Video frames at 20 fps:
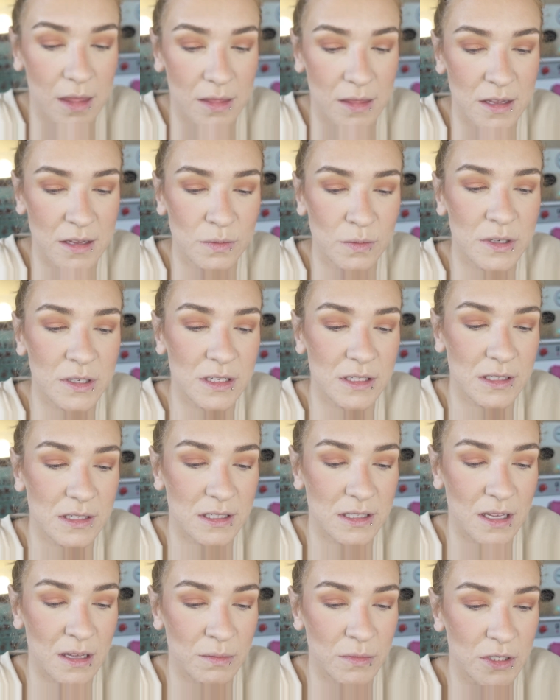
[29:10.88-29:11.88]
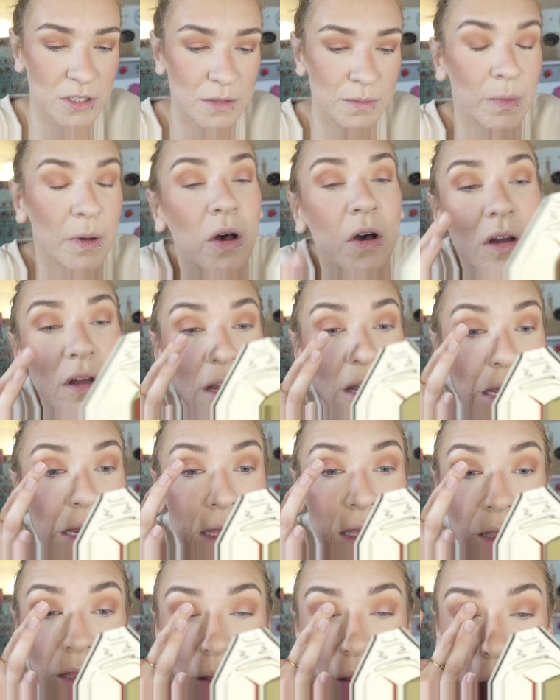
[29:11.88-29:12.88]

This one doesn't seem as sparkly.